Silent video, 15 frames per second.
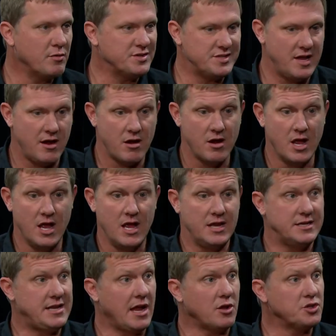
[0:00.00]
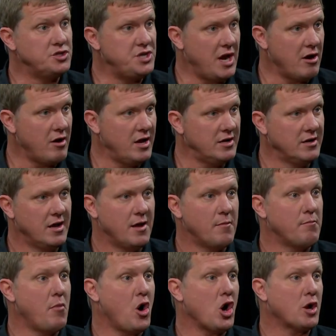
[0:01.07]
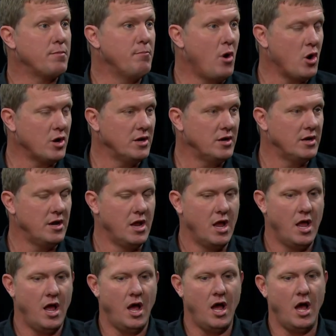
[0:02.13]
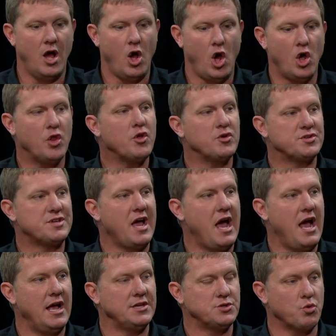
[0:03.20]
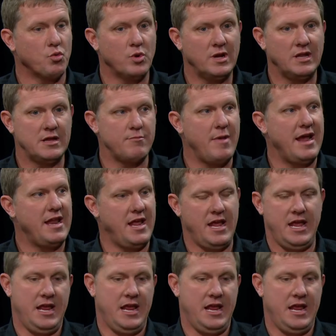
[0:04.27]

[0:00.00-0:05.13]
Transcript: was there, Dale Jarrett, Mark Martin, uh, all those guys really made it.